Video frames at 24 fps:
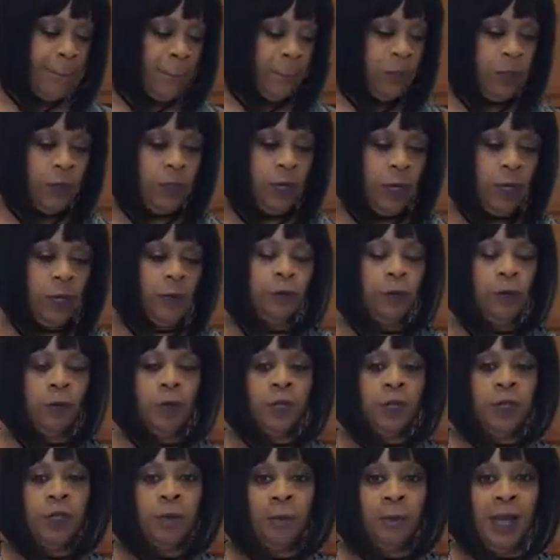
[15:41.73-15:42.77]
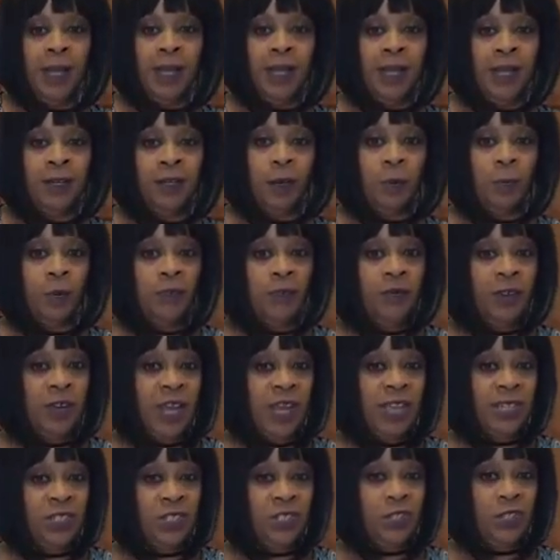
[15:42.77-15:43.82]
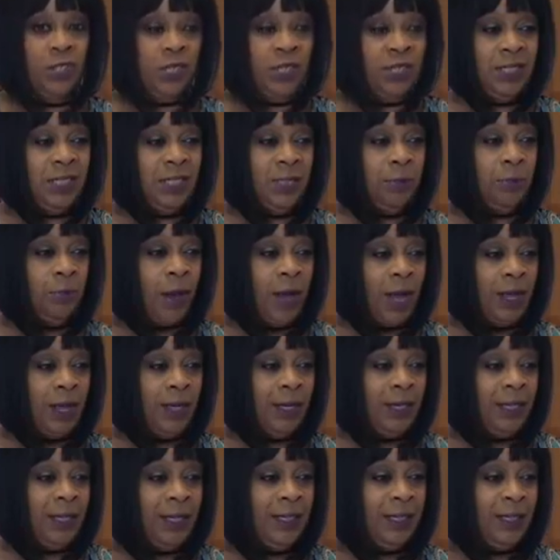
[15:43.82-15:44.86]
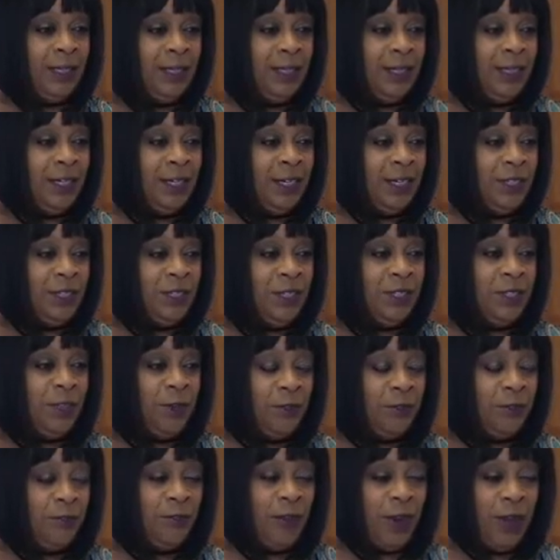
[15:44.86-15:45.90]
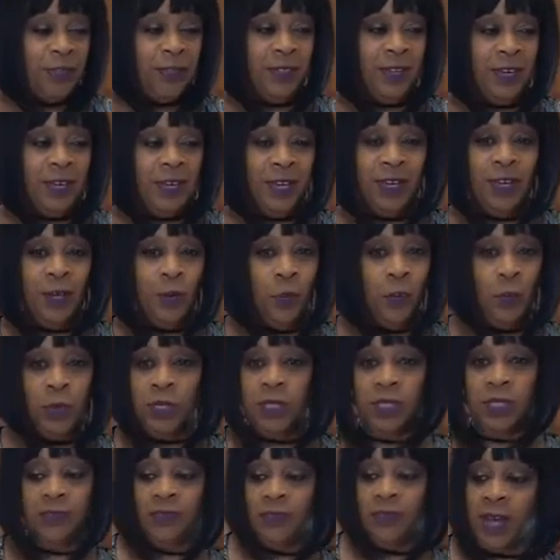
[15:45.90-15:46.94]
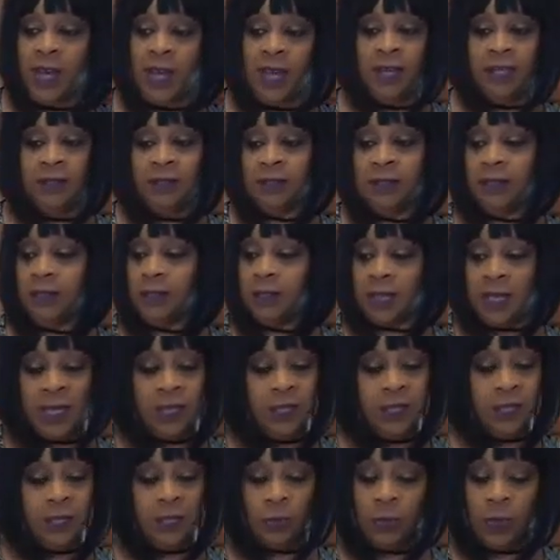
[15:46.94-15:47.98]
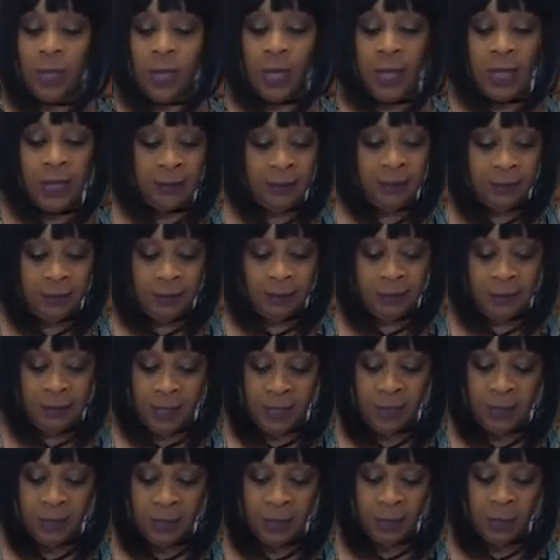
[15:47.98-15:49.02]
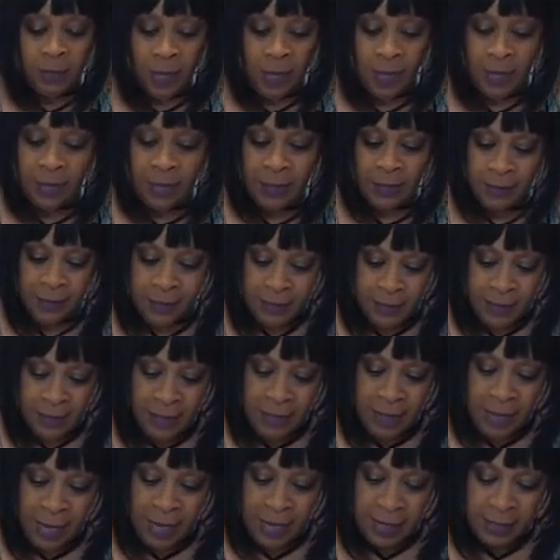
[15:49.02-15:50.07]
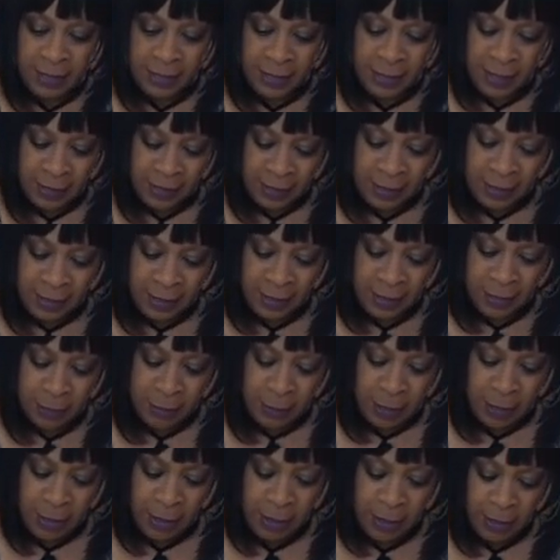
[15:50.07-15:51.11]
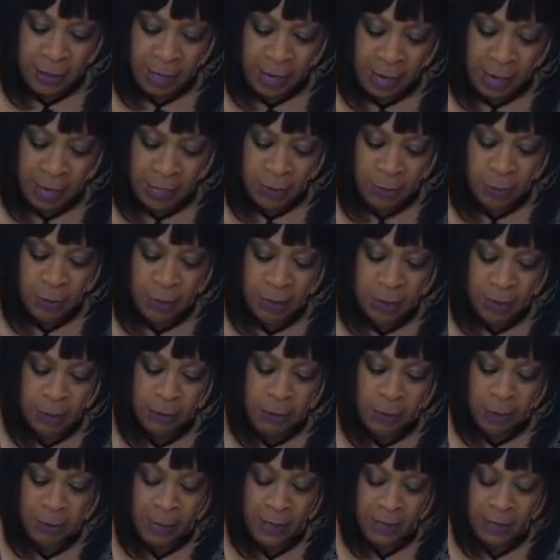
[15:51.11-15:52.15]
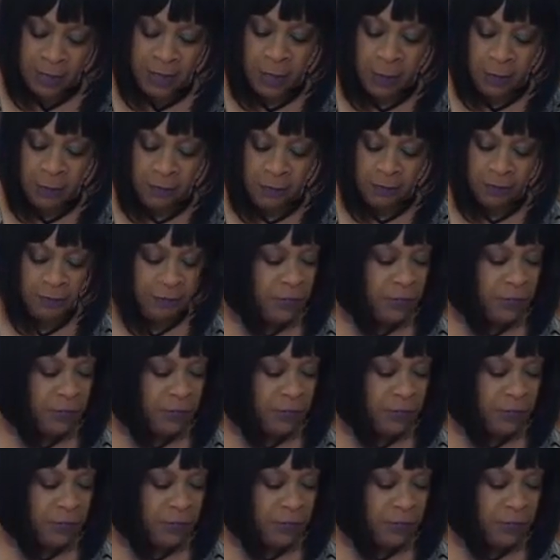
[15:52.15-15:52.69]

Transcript: You know, or you might end up with a nice cheesy broccoli stir fry thingy, which is fine. That is okay. That is okay. Like I said, it's just me. I do this by myself,